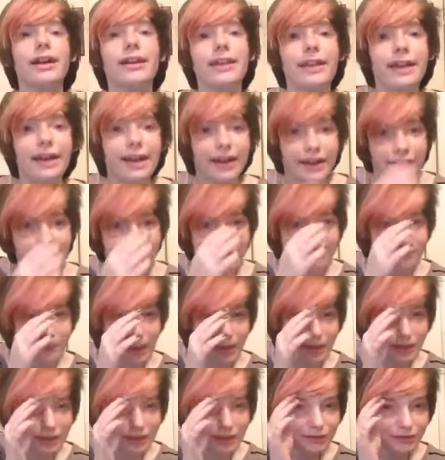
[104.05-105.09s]
And I have
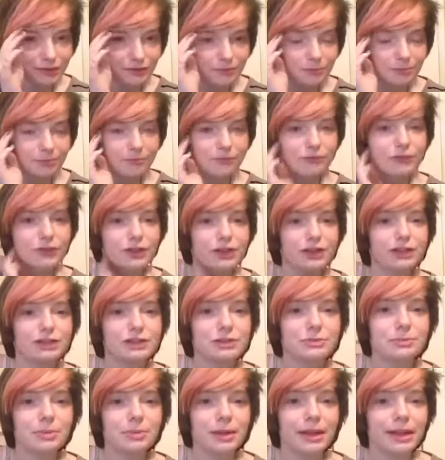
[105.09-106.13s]
my little
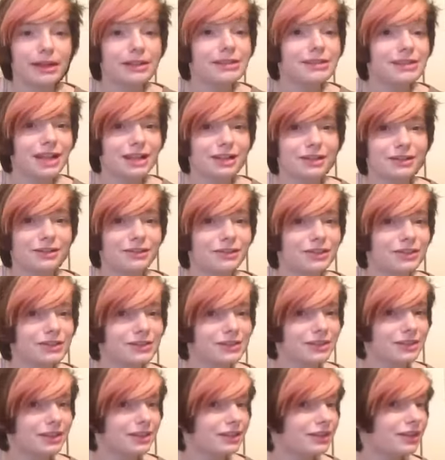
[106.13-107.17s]
fringe bangs that I
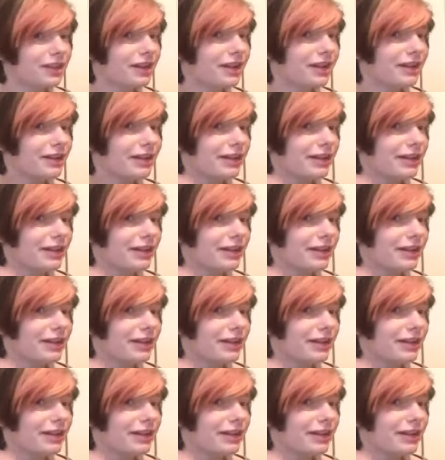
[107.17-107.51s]
recently cut,